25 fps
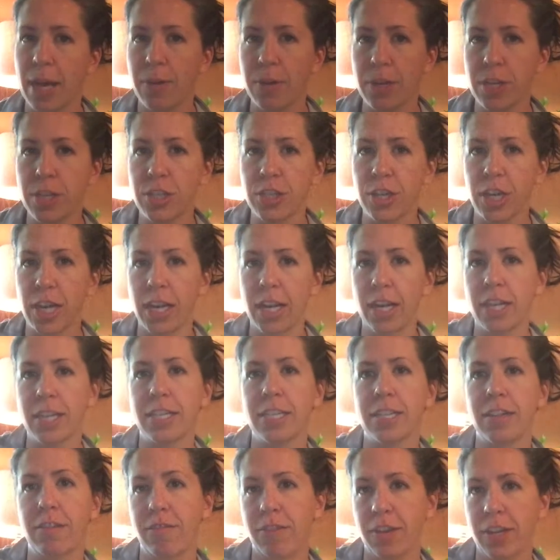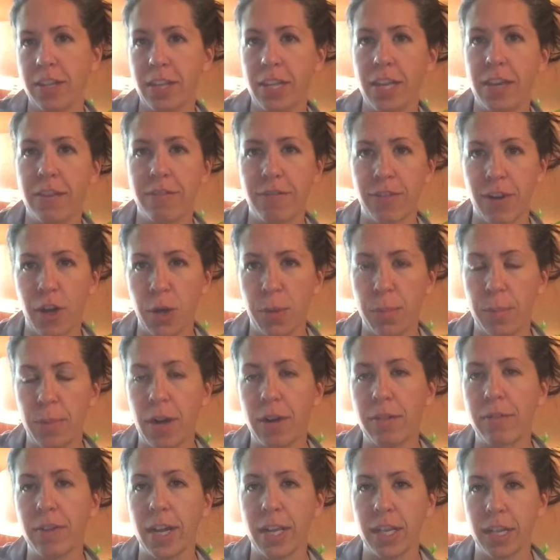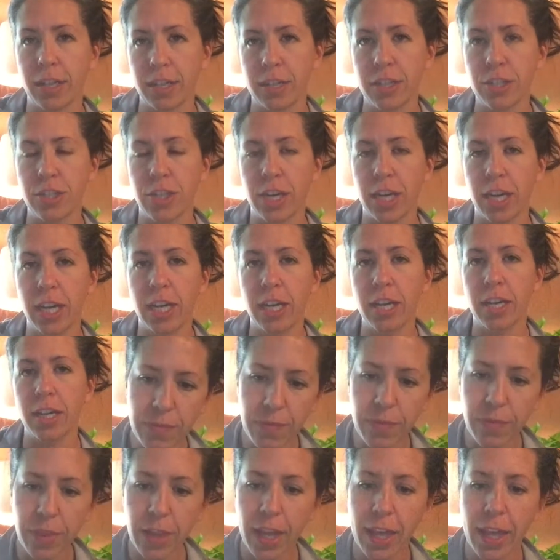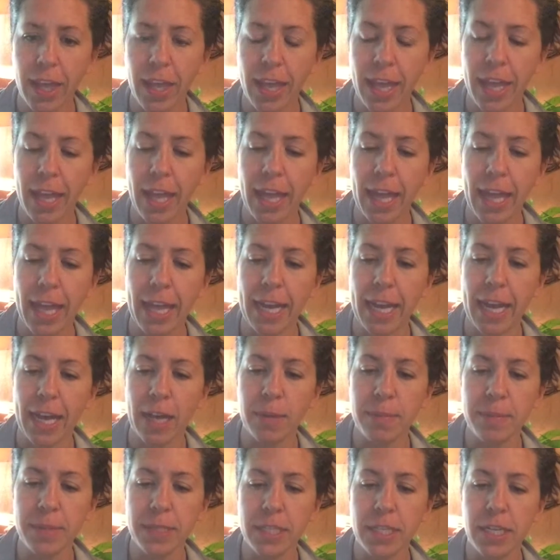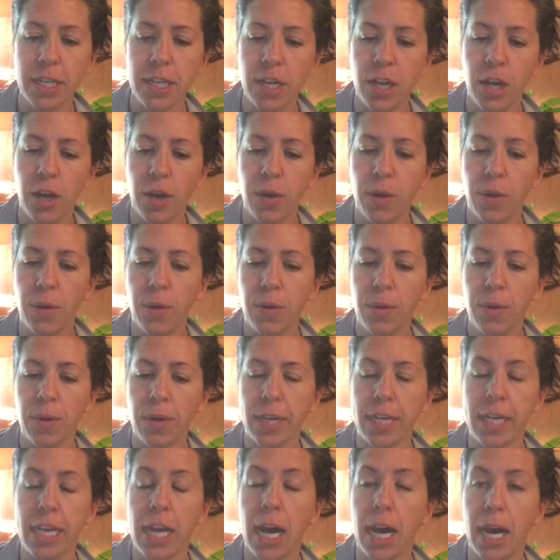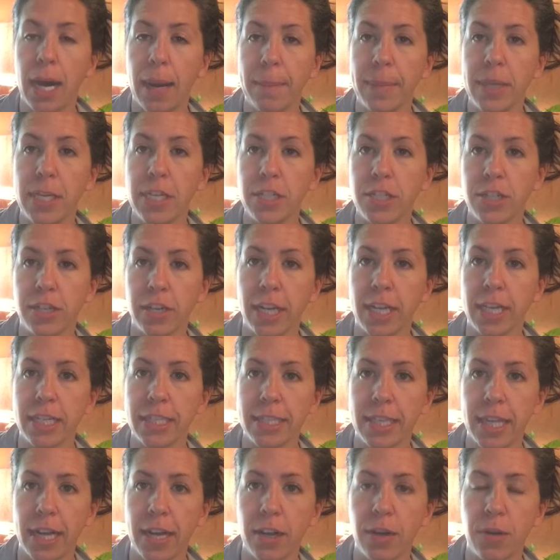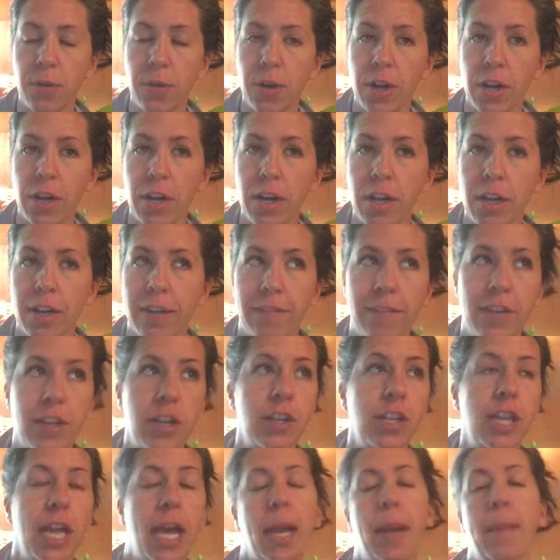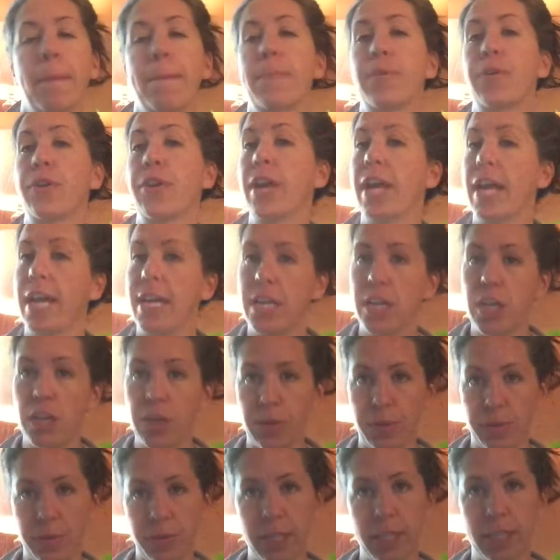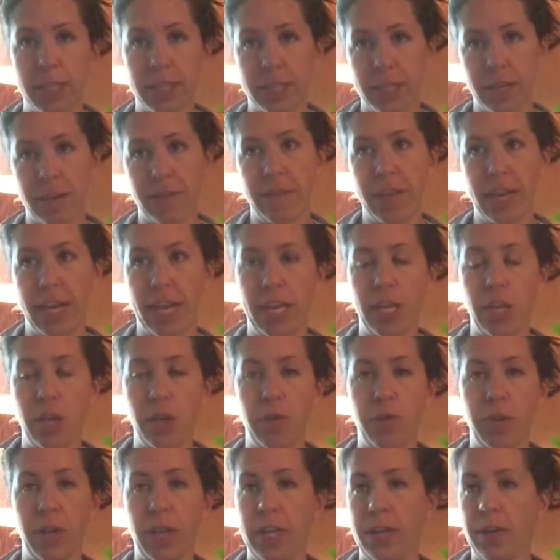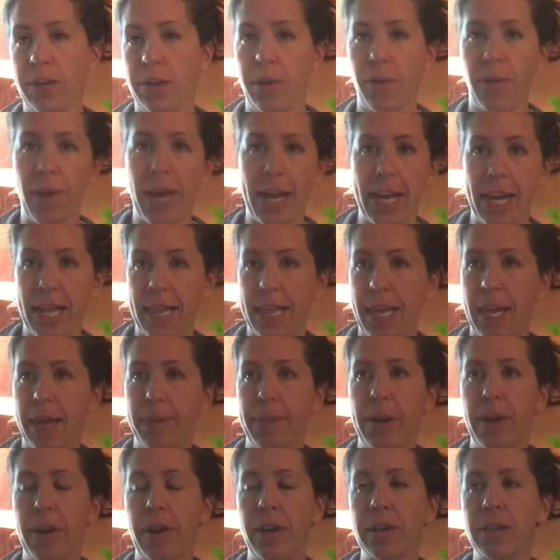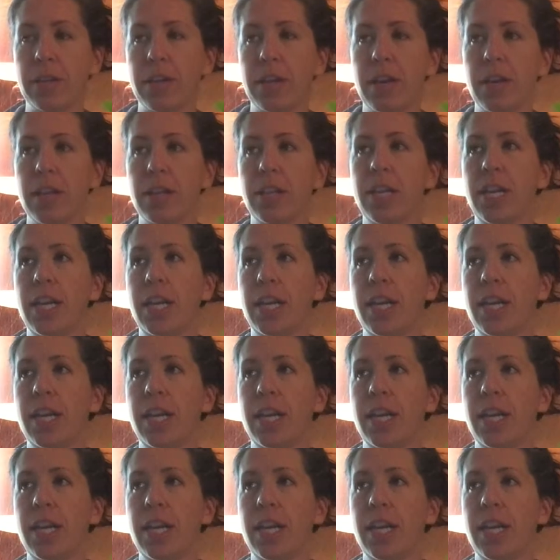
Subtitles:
hour drink differently from a regular drink? It helps to know common drinks that are ordered. If you're like brand new to serving and you really don't know anything about alcohol,